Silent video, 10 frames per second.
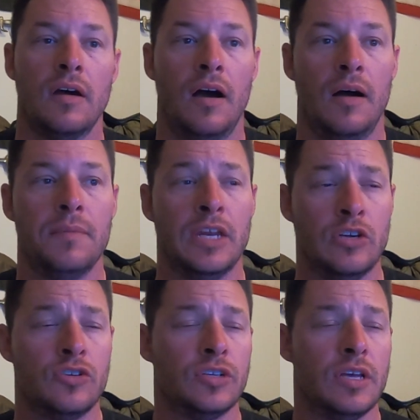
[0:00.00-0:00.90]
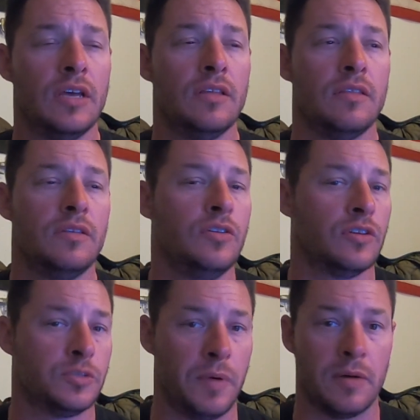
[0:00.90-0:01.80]
And usually
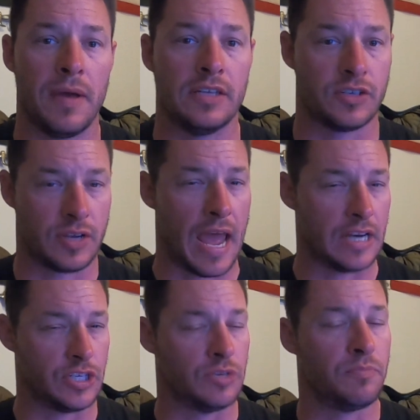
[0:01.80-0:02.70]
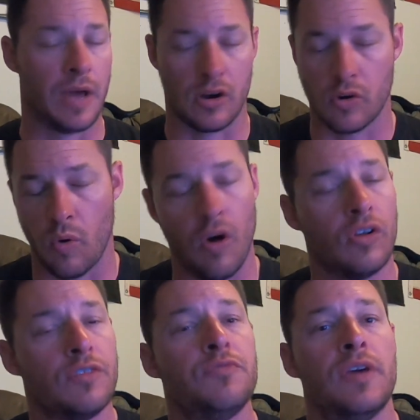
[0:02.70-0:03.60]
your spinnerbaits are catching better
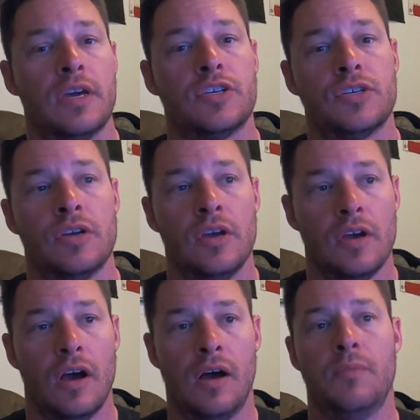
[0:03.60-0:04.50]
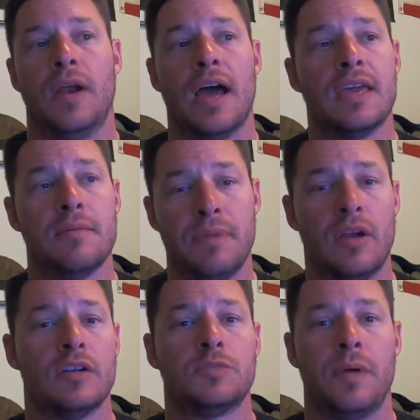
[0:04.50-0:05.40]
quality fish. When I get
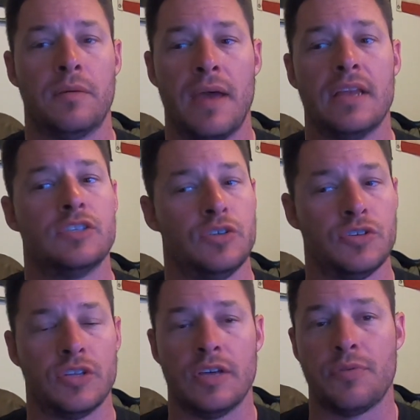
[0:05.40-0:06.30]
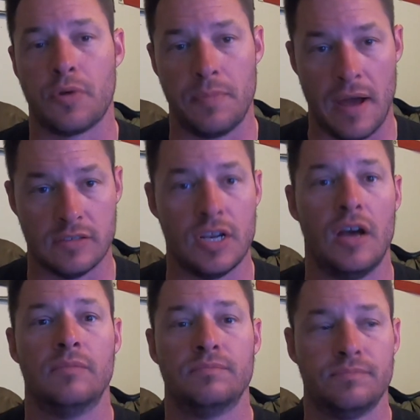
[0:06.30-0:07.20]
bit on a spinnerbait, it's usually 3 pounds and
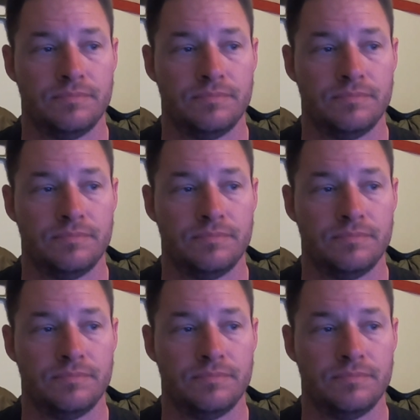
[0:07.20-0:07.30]
up.